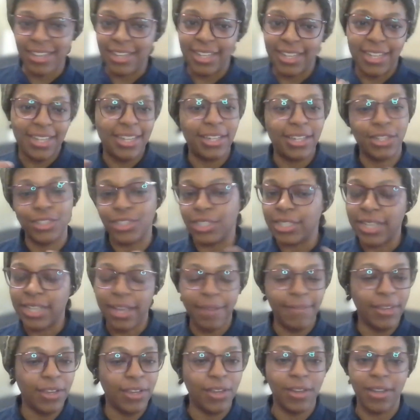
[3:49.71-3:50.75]
you're just
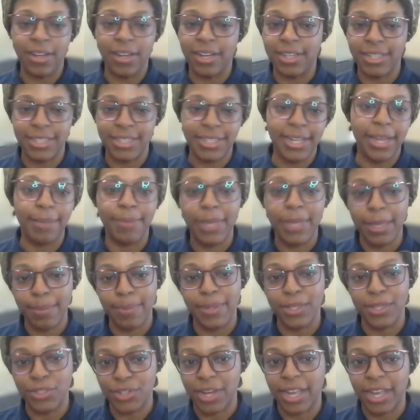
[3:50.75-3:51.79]
having a harder time
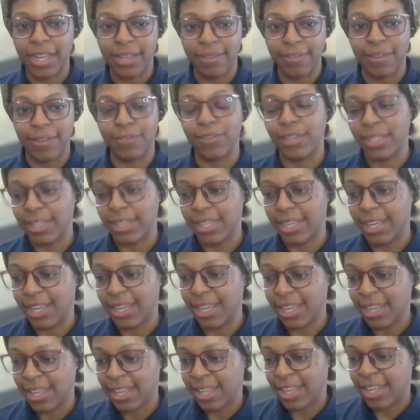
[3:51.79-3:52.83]
keeping track of
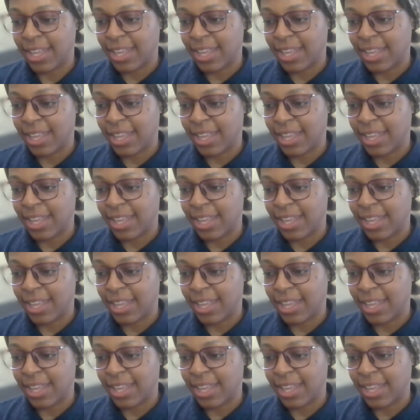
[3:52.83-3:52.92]
everything.